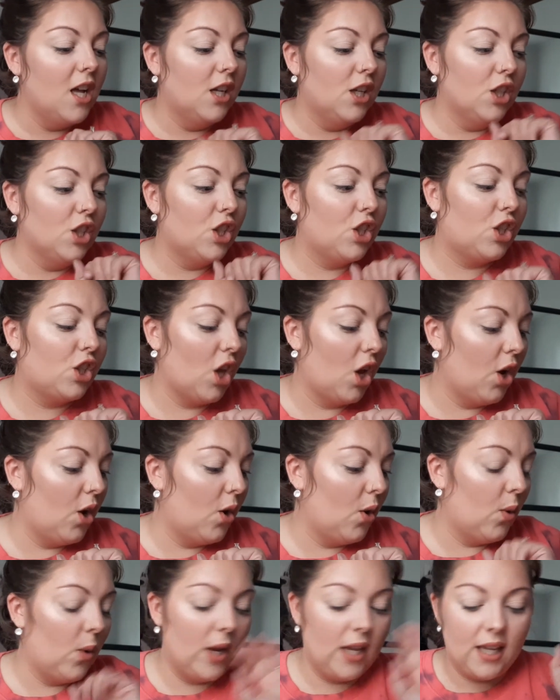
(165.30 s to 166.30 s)

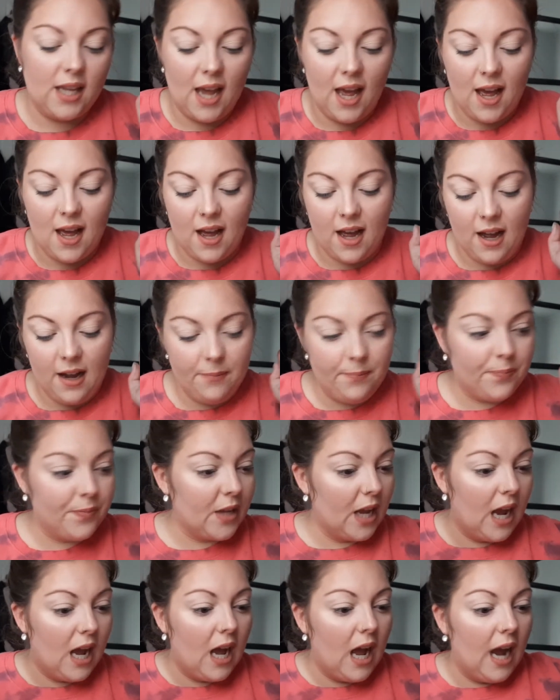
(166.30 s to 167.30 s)
So yeah,
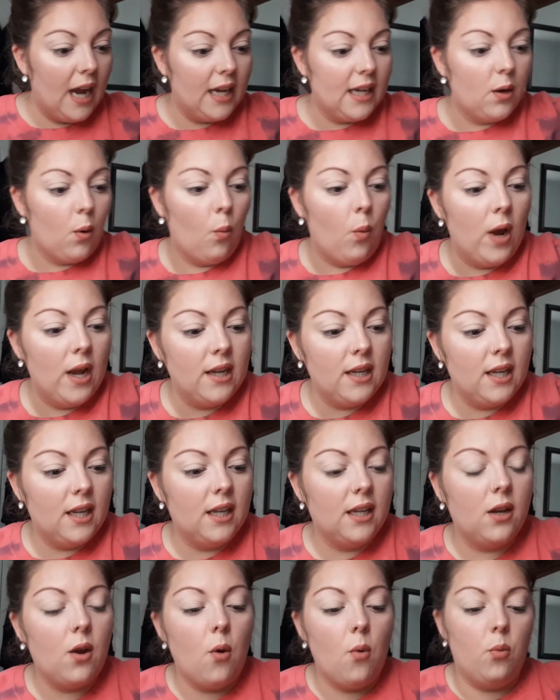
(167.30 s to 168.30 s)
I went
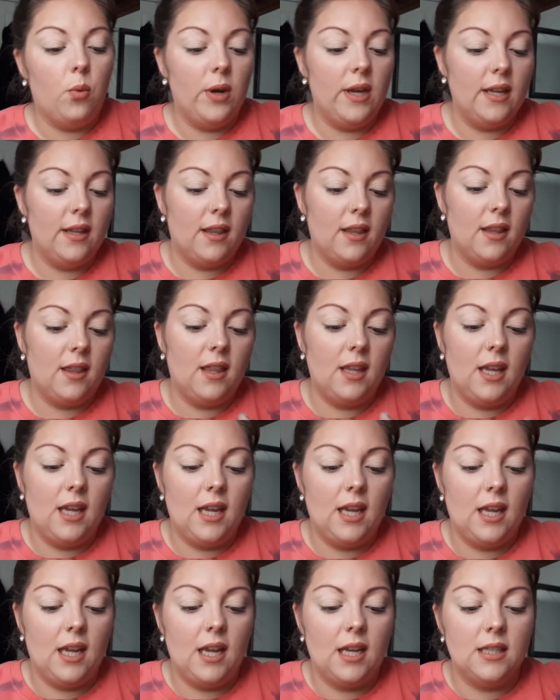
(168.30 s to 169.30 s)
in with
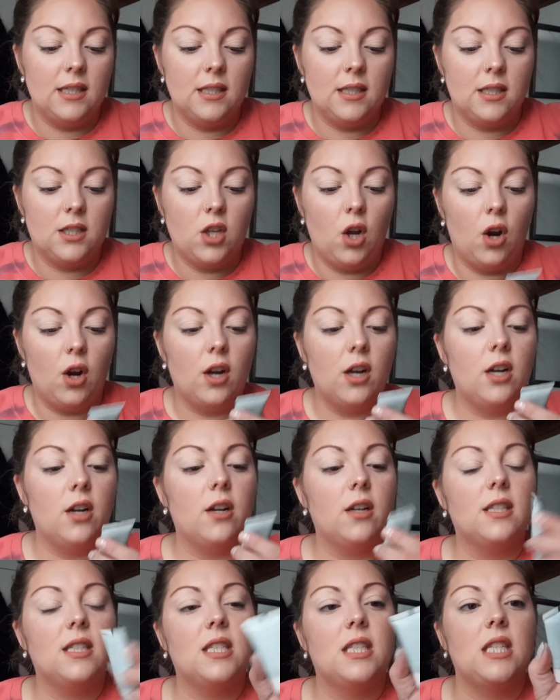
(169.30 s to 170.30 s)
the
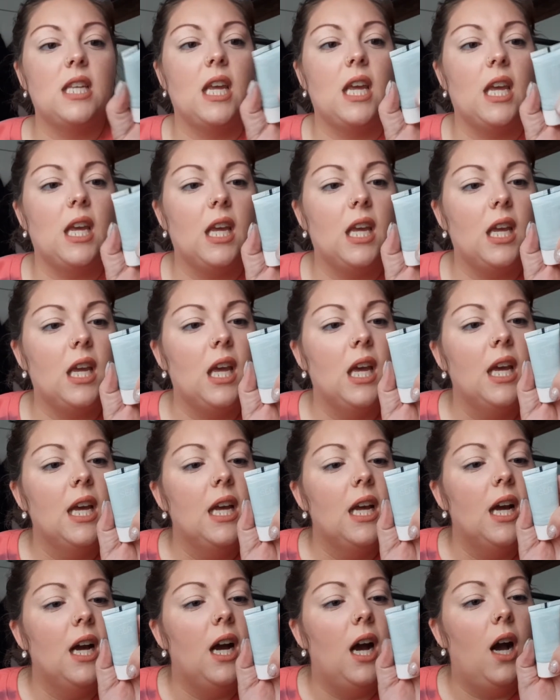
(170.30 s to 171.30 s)
Tarte C,
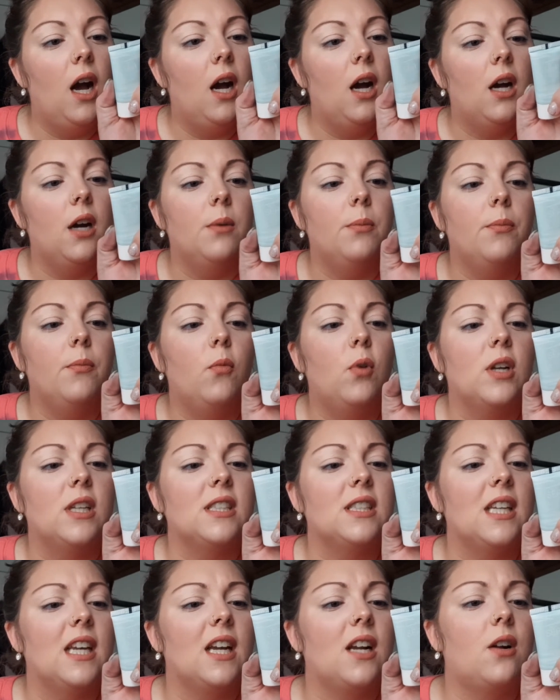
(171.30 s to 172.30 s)
what
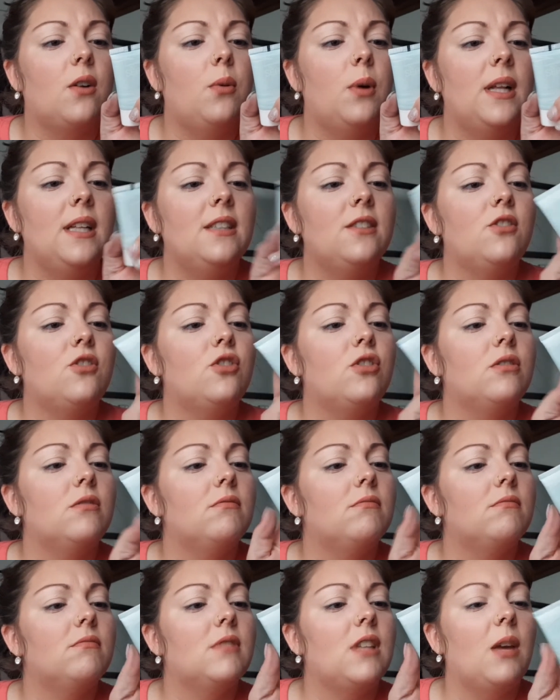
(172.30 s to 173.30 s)
is it, Quench?
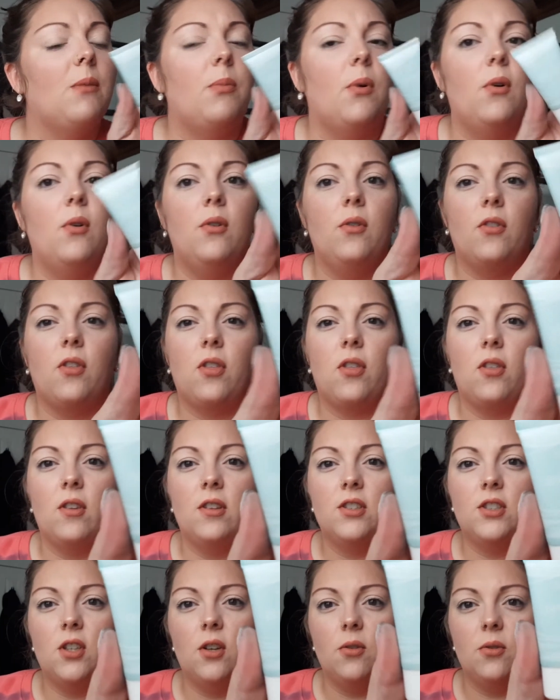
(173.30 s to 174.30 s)
They both,
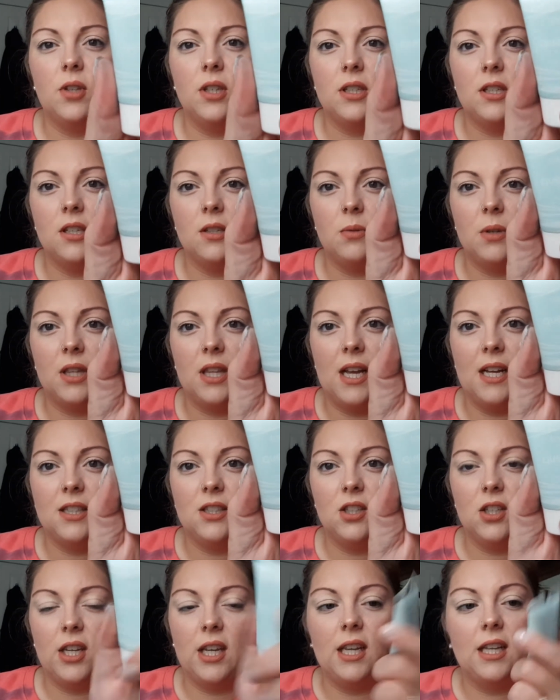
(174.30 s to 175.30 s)
so this is what that's
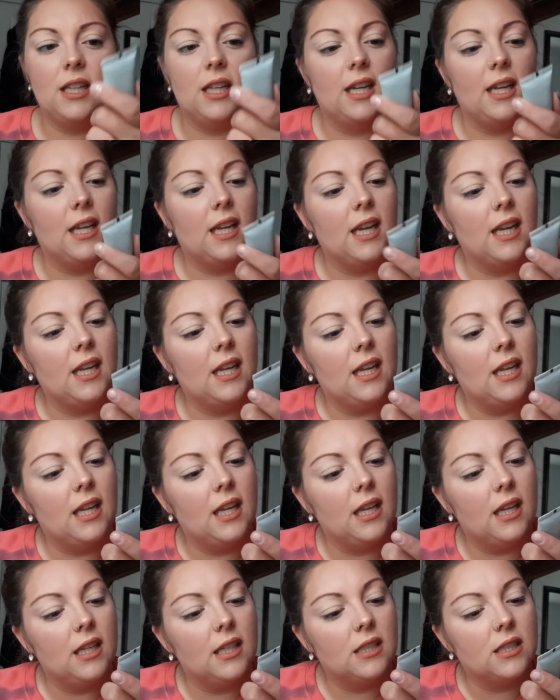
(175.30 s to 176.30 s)
looking like, and it
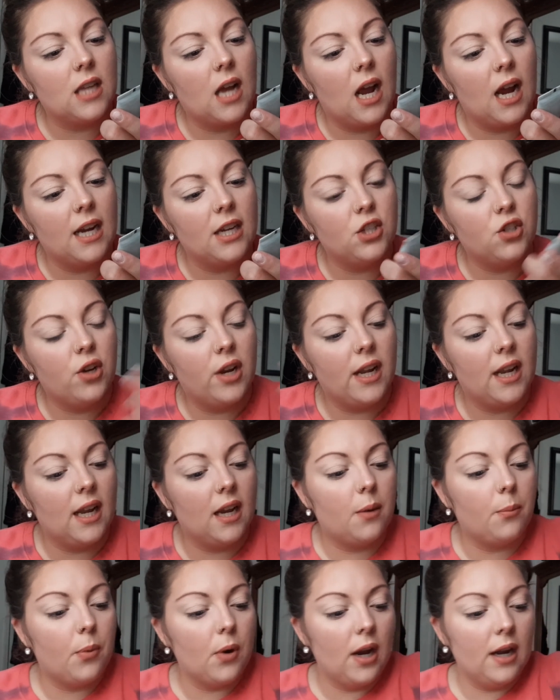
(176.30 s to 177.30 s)
is a
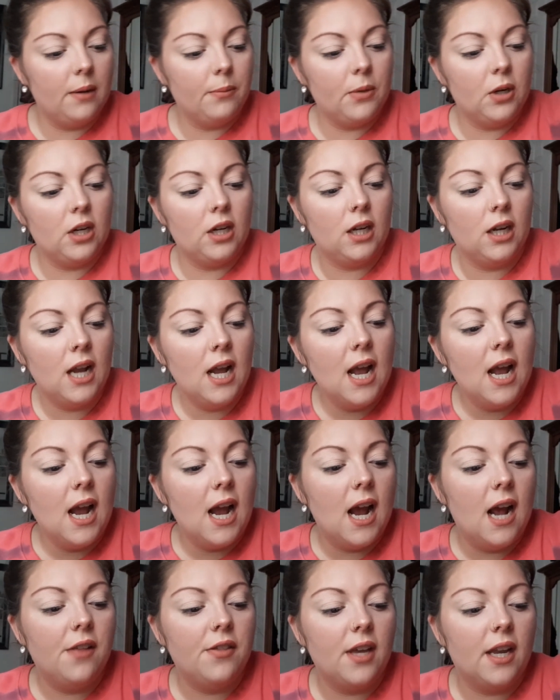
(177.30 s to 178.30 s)
hydrating primer.
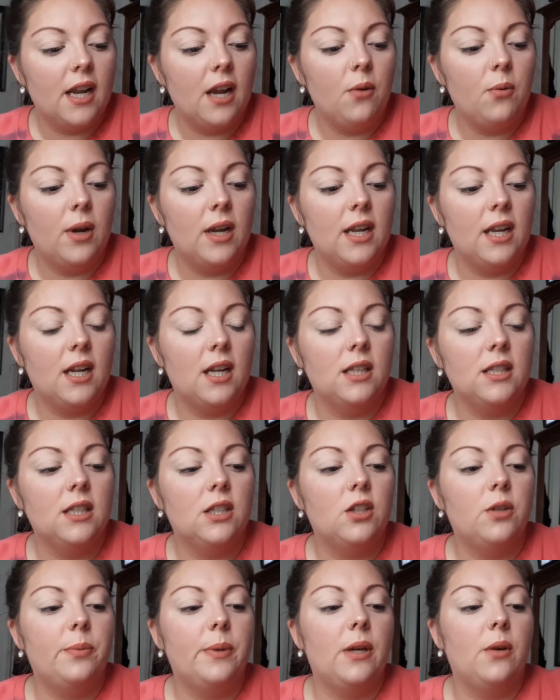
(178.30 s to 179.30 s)
And then I went in a
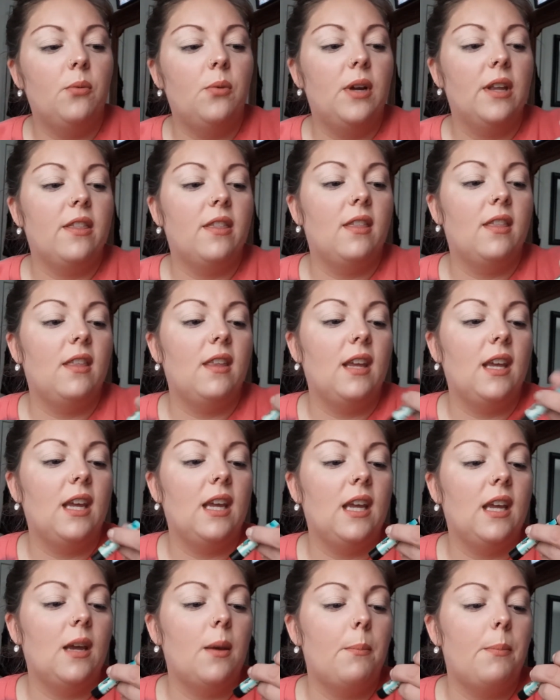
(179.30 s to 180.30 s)
little bit with
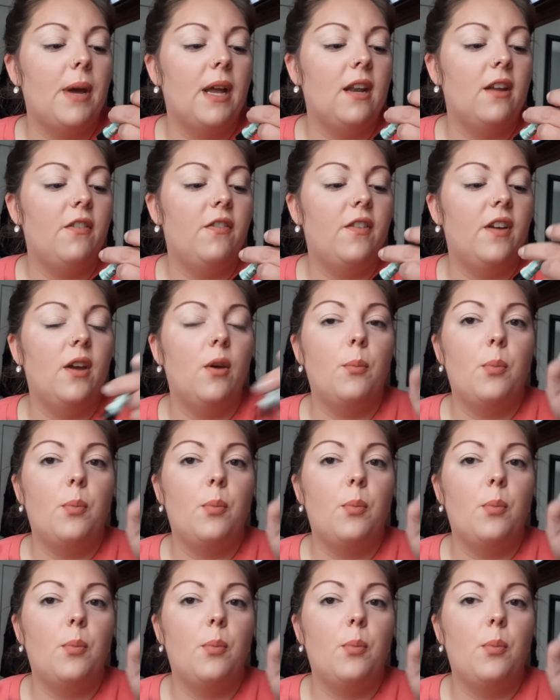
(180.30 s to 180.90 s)
the Benefit